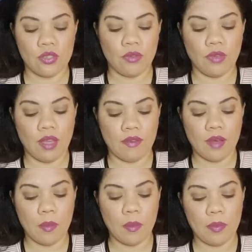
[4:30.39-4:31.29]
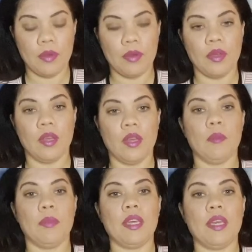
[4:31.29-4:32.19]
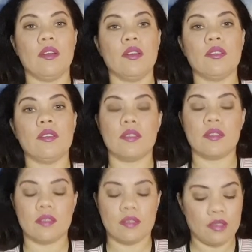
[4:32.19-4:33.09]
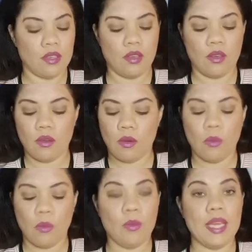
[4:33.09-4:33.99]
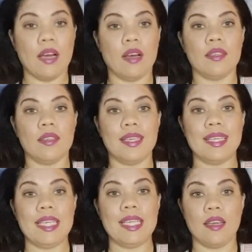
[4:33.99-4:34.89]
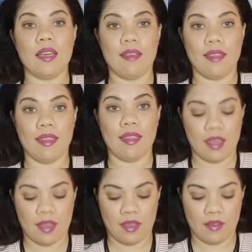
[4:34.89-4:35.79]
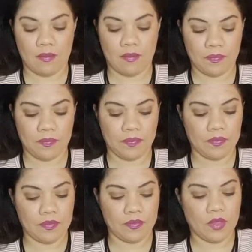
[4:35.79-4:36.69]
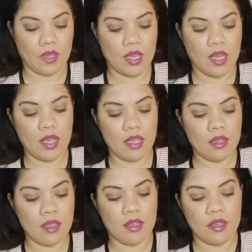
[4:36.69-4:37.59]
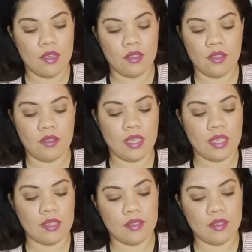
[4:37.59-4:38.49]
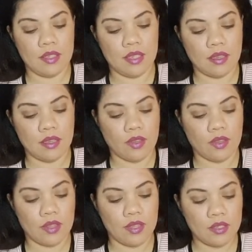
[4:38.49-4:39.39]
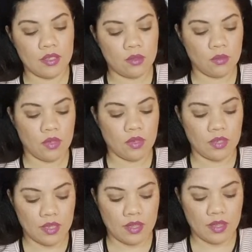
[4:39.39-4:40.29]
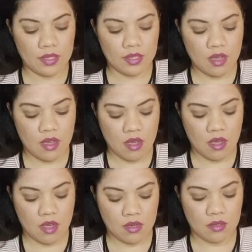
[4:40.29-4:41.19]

Don't give up, because we are nearly there. Okay, so let's see. I've got this one, this card.